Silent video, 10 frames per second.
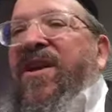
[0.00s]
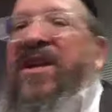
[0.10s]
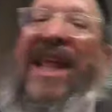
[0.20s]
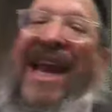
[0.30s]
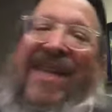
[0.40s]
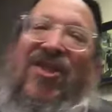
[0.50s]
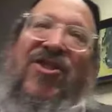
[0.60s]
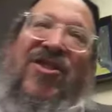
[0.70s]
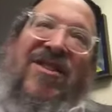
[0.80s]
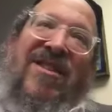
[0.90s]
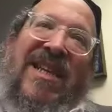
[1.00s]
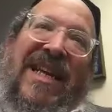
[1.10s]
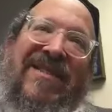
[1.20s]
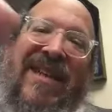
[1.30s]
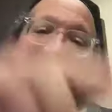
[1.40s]
The Clash.
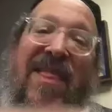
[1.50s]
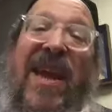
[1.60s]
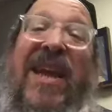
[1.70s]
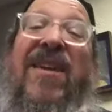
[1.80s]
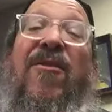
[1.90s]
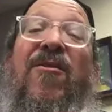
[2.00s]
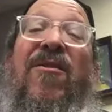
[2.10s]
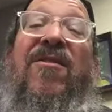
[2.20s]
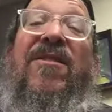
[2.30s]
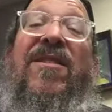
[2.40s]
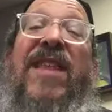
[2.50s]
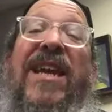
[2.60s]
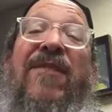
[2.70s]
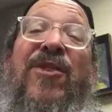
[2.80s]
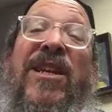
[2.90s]
That's it. Thank you.
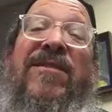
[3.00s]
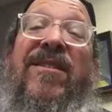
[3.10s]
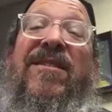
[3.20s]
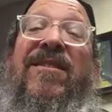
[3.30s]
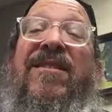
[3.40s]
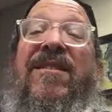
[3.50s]
Thank you, Jason.